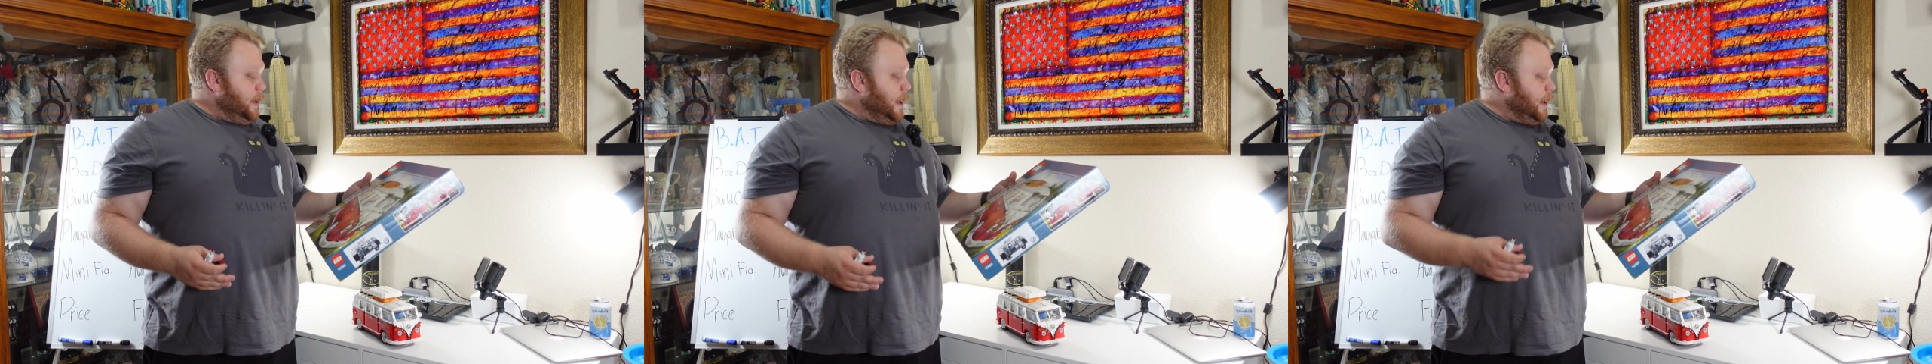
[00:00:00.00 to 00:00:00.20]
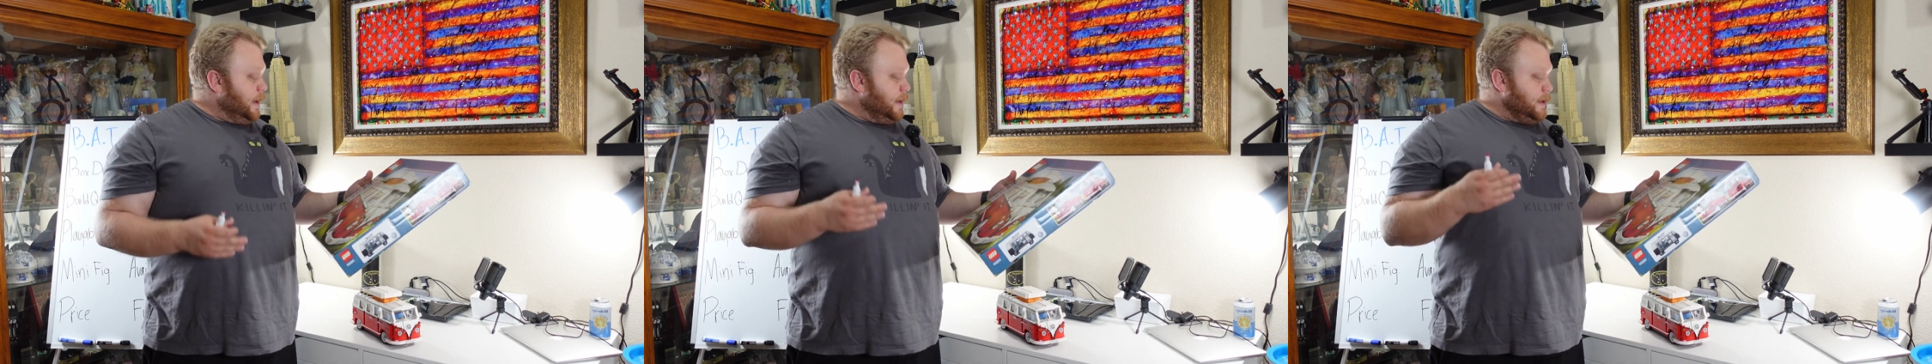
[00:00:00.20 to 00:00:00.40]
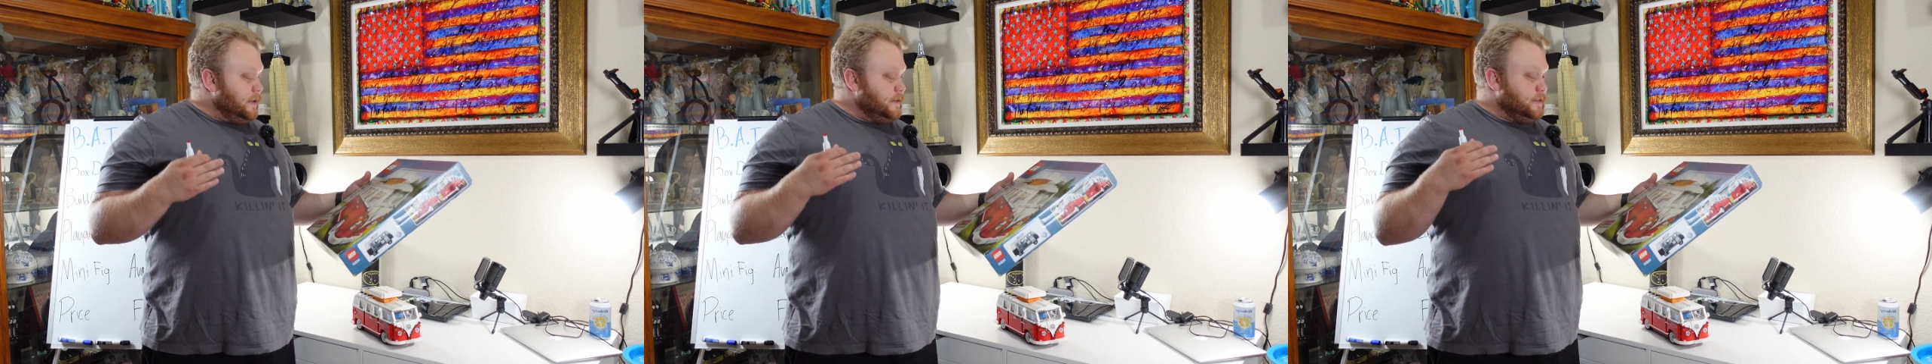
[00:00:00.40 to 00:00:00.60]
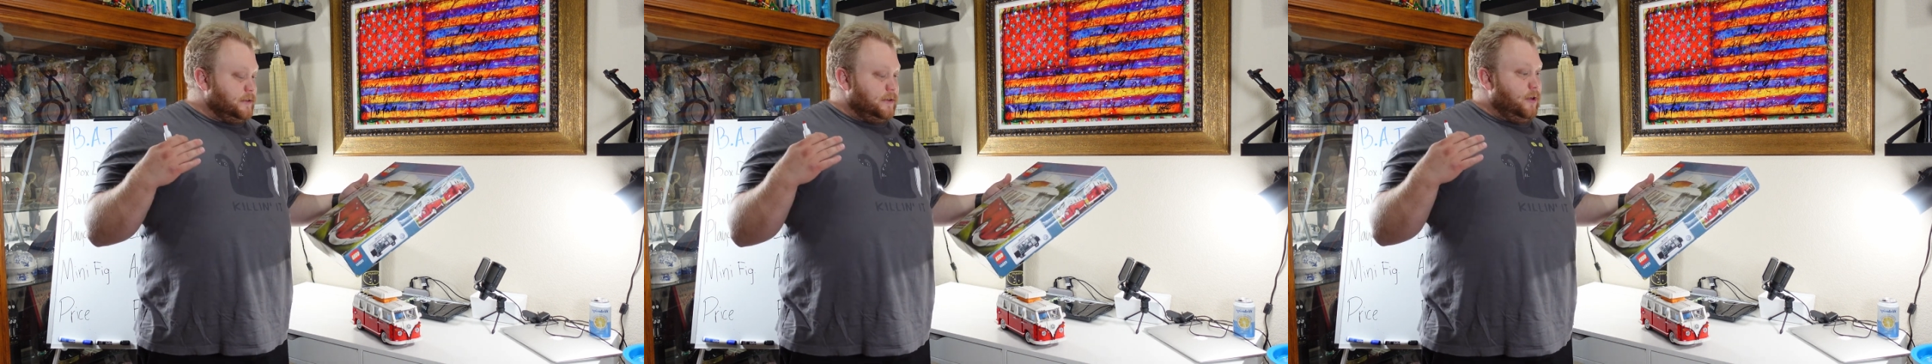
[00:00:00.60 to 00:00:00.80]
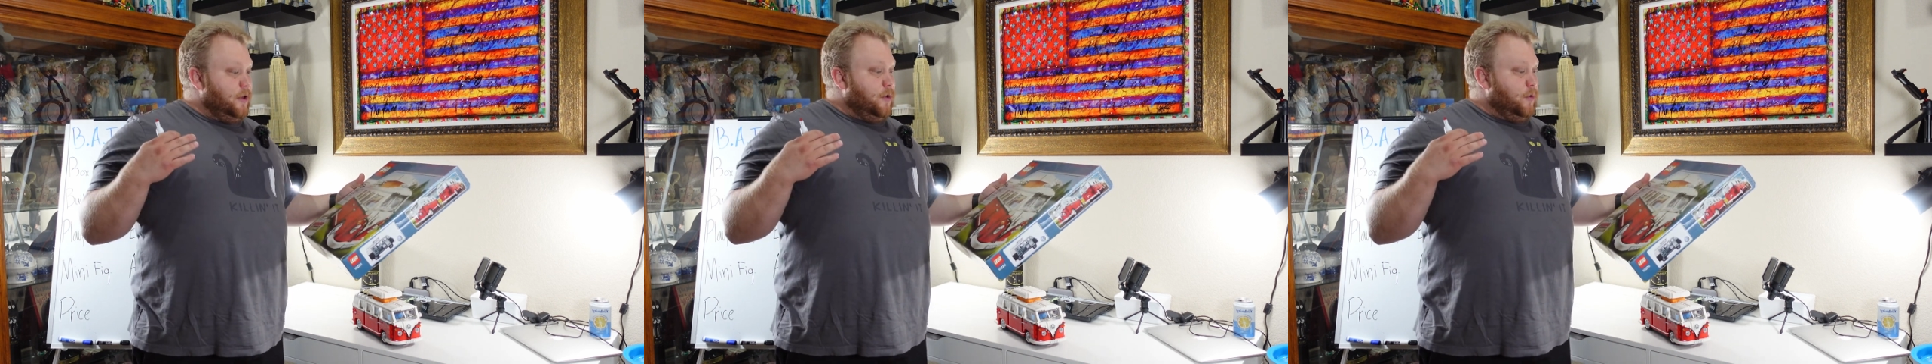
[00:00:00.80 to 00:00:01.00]
It
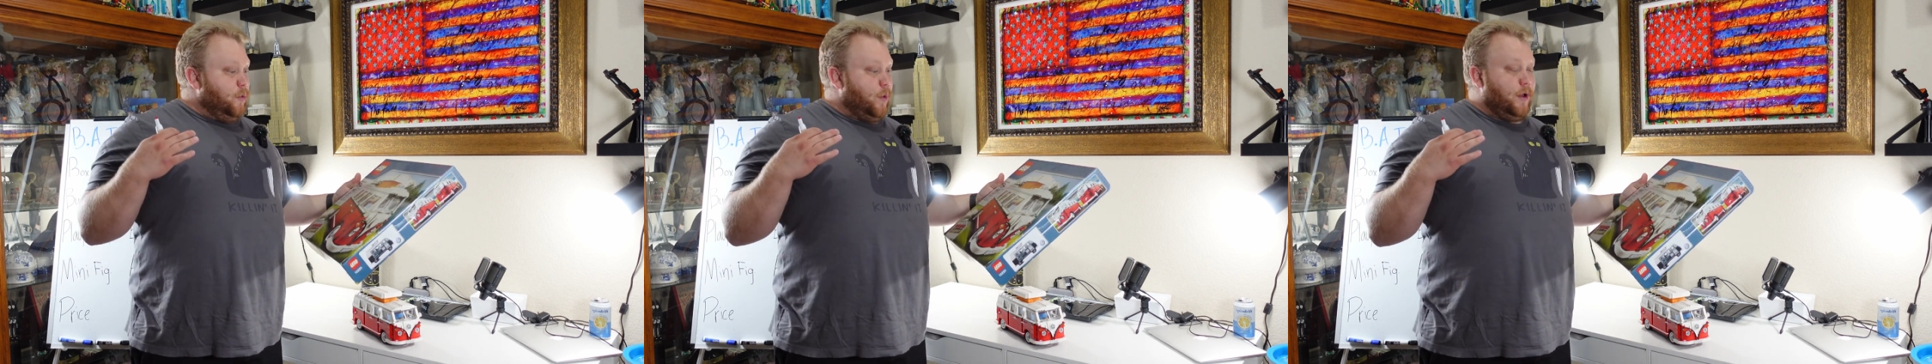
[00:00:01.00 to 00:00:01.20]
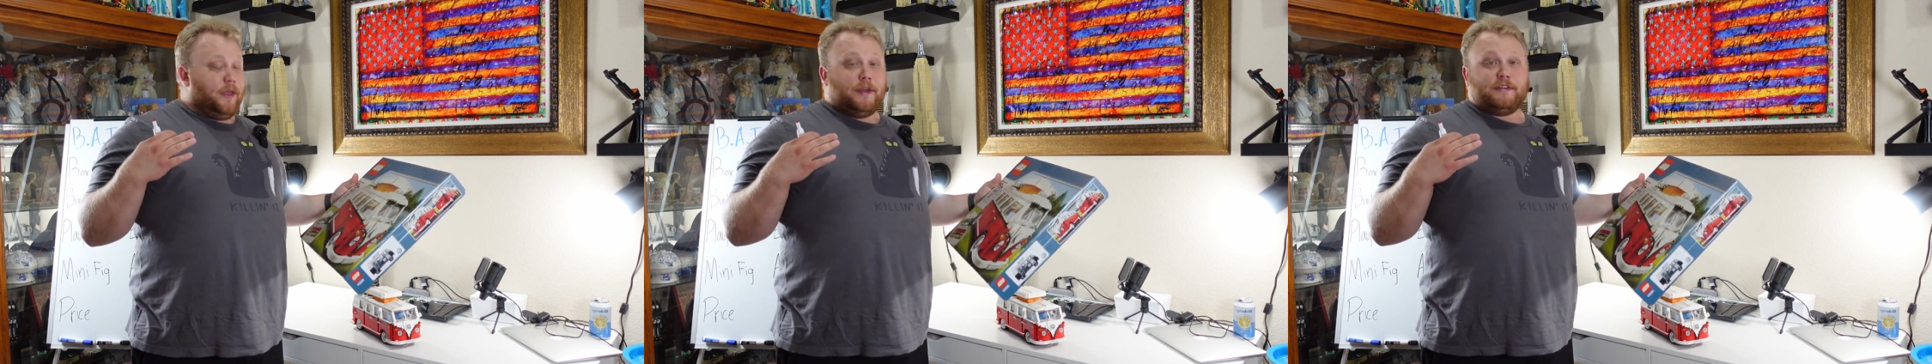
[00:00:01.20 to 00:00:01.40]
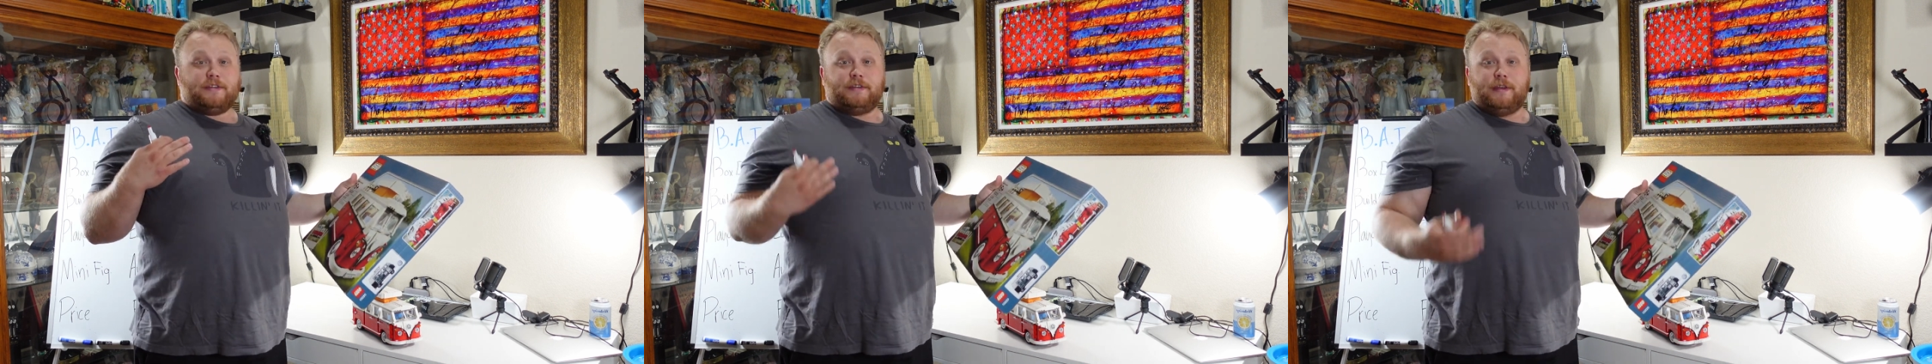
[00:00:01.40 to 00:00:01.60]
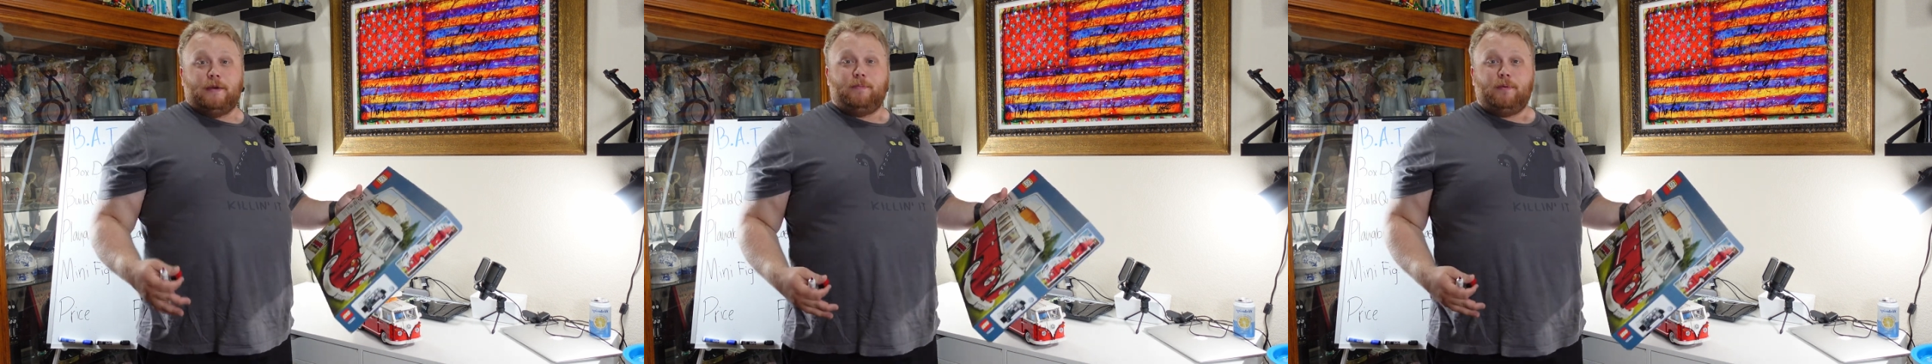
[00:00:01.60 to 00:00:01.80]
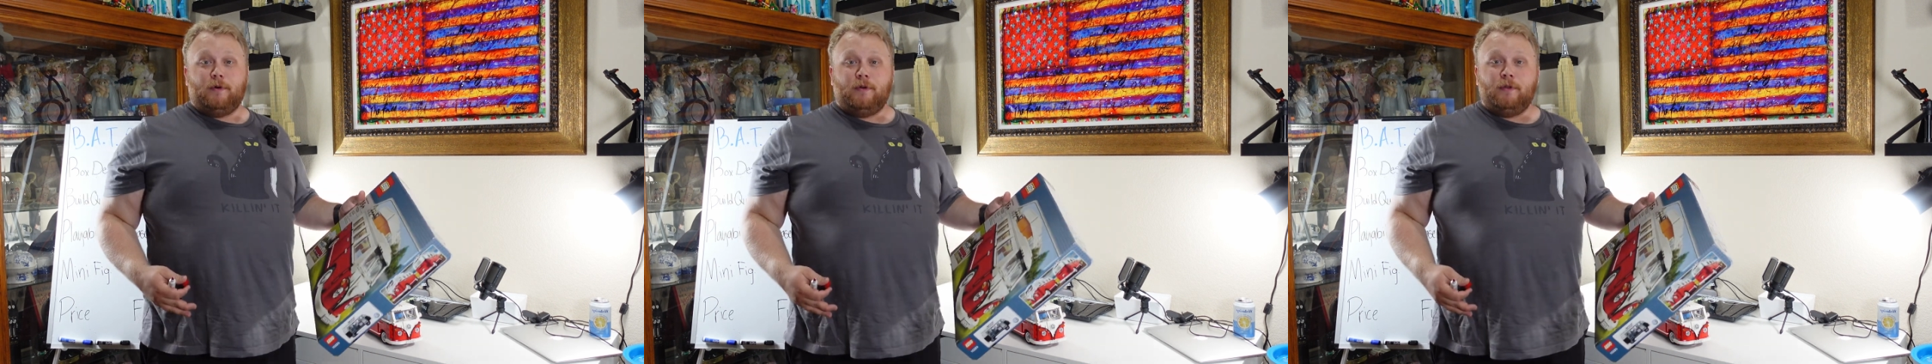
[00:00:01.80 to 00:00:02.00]
is really
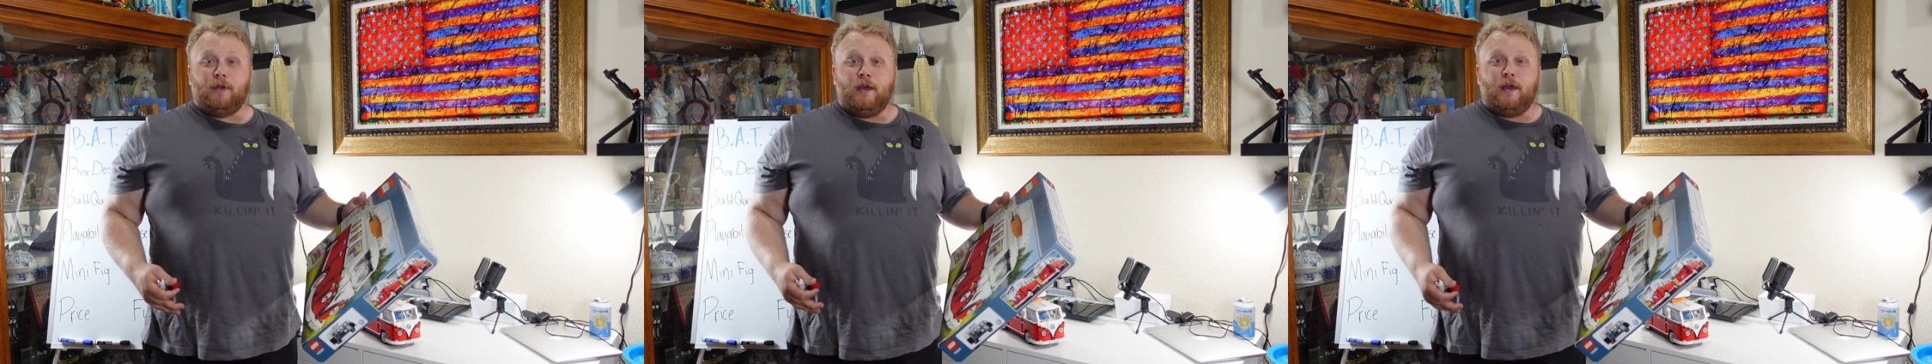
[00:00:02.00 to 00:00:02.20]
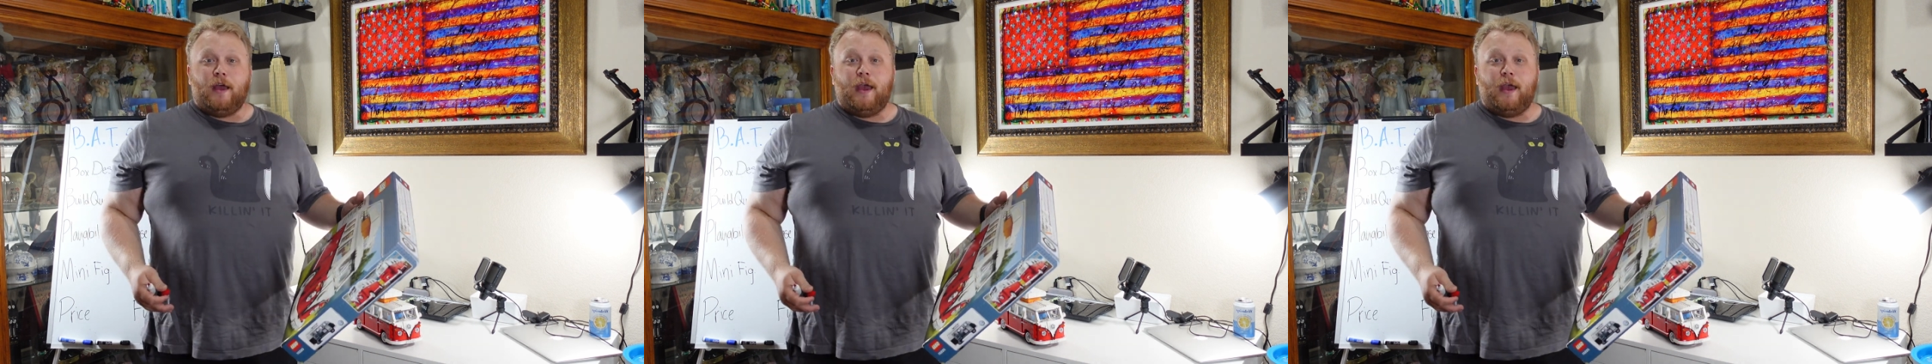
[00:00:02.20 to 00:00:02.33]
simple,